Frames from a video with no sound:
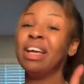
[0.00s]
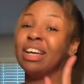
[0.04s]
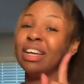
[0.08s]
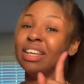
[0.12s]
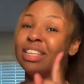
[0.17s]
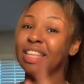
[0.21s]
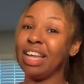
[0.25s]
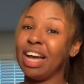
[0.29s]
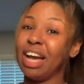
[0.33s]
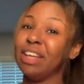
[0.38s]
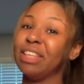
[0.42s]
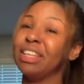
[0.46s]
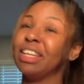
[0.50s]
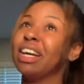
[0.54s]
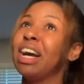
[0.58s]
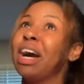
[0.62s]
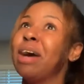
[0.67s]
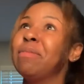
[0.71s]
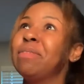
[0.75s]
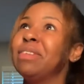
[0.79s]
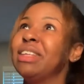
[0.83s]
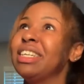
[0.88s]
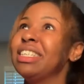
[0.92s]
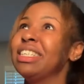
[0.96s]
Now the
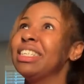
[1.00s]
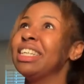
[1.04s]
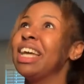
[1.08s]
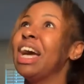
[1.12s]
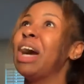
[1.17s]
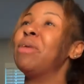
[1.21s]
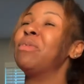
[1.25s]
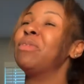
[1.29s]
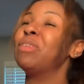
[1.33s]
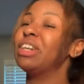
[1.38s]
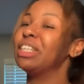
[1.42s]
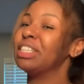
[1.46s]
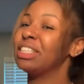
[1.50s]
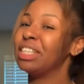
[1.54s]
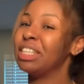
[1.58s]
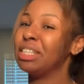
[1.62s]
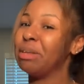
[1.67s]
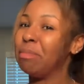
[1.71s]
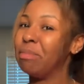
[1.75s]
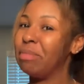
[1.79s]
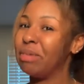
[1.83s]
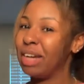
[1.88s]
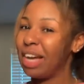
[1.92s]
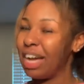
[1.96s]
combination that I was gonna
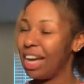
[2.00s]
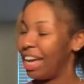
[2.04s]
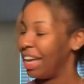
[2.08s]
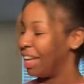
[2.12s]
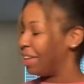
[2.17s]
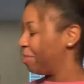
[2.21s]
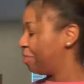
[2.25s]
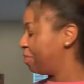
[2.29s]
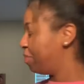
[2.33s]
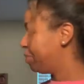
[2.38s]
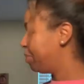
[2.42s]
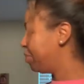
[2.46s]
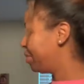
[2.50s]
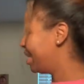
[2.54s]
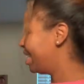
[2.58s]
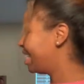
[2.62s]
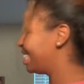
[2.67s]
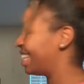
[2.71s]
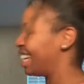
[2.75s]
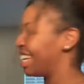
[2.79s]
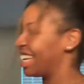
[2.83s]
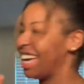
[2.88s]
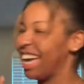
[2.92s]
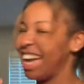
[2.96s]
buy, cause
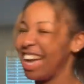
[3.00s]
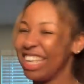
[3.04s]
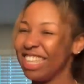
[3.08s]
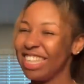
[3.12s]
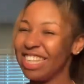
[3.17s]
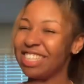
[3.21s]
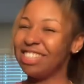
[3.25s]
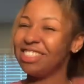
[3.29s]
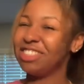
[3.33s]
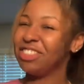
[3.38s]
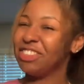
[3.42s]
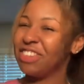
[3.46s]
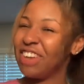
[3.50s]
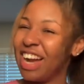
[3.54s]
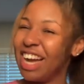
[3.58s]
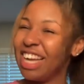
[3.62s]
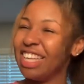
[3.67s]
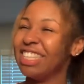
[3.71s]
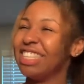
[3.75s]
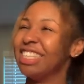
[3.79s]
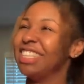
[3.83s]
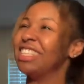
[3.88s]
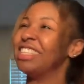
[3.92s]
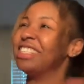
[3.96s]
I kind of try
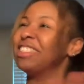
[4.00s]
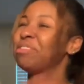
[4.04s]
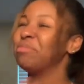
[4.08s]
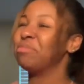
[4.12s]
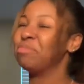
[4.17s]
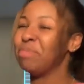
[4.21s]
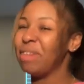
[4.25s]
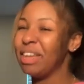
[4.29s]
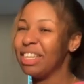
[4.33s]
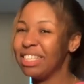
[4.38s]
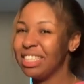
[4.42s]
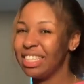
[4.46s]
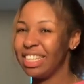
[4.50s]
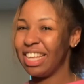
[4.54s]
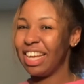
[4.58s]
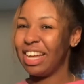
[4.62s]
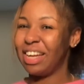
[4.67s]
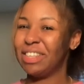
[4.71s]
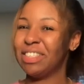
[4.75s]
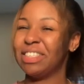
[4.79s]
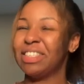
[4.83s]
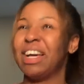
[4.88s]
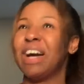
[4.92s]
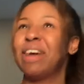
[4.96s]
to space it
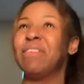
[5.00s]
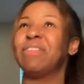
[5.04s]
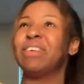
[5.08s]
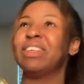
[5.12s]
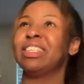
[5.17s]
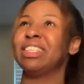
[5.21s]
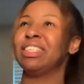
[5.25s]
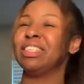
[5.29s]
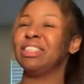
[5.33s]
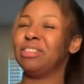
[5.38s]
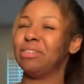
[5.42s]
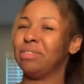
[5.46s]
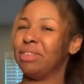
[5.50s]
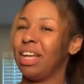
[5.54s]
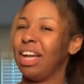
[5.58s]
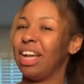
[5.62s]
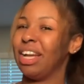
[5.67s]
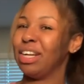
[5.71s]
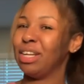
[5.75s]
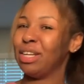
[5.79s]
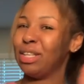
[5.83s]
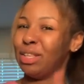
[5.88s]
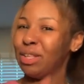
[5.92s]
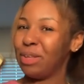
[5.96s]
out, so I wanted to do
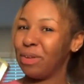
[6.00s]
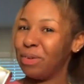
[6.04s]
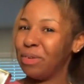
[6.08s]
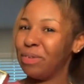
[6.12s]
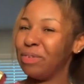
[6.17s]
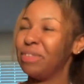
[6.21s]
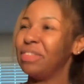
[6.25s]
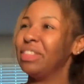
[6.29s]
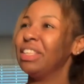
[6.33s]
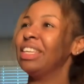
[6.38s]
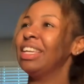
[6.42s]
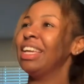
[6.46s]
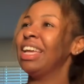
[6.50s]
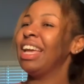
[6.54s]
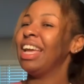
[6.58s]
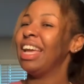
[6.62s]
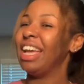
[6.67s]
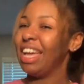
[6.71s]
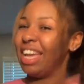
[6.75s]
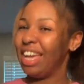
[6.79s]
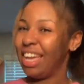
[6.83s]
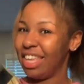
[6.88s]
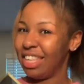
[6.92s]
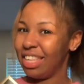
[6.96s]
like clothes
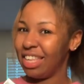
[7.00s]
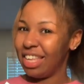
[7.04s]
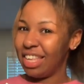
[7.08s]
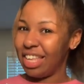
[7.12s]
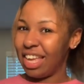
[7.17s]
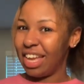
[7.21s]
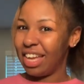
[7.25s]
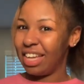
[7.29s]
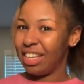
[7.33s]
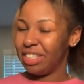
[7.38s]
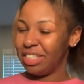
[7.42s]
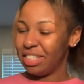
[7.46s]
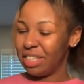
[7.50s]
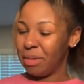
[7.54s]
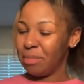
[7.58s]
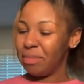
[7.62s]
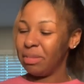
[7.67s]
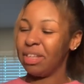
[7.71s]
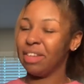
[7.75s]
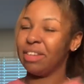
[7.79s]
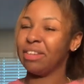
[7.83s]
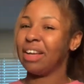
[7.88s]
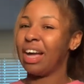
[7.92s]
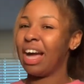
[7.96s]
and like
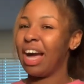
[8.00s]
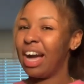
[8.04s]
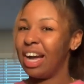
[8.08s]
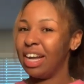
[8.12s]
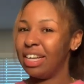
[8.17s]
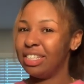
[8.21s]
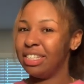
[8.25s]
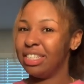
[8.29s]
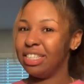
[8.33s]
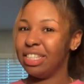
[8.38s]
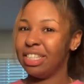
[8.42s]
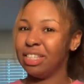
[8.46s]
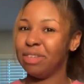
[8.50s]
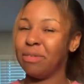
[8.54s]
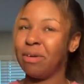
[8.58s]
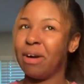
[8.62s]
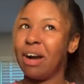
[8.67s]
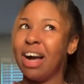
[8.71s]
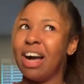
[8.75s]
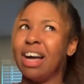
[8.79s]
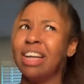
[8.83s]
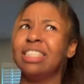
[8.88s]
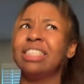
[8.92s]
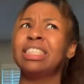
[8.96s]
something hygiene
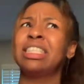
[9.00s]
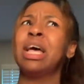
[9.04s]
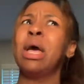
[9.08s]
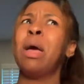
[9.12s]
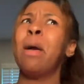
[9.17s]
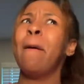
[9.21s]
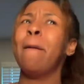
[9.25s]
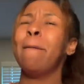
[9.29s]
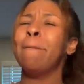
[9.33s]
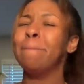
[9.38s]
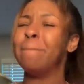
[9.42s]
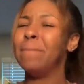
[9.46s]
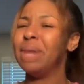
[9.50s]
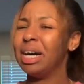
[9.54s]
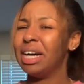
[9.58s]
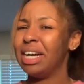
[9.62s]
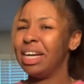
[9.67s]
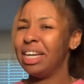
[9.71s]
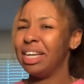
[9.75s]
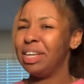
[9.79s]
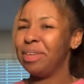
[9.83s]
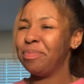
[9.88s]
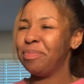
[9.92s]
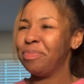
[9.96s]
wise,
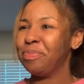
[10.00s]
but